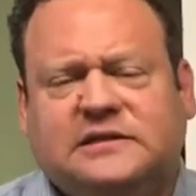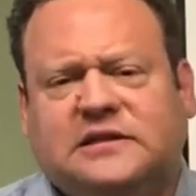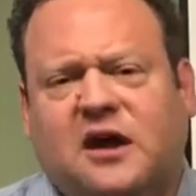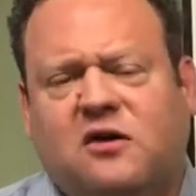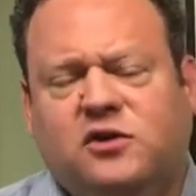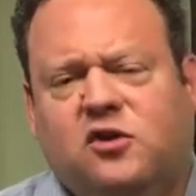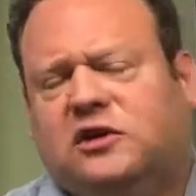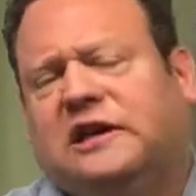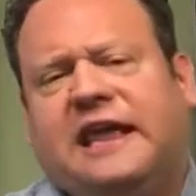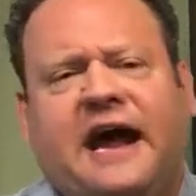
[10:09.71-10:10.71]
So you
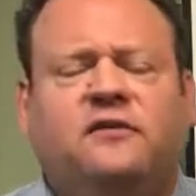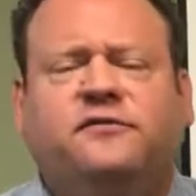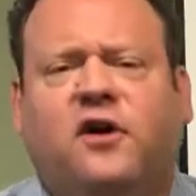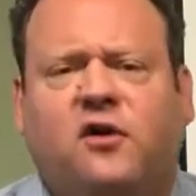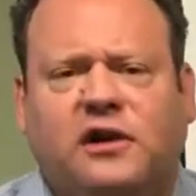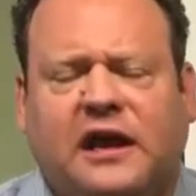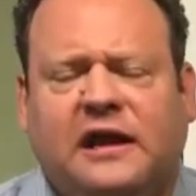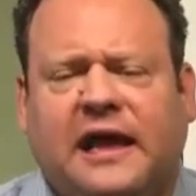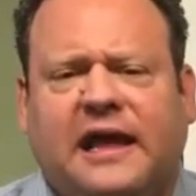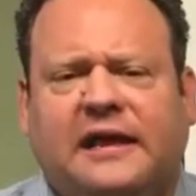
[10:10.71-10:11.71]
could get outvoted,
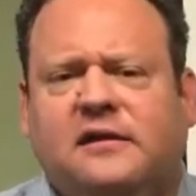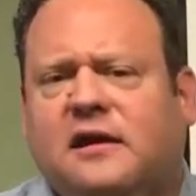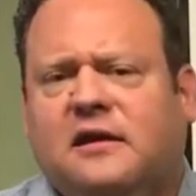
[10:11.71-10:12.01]
and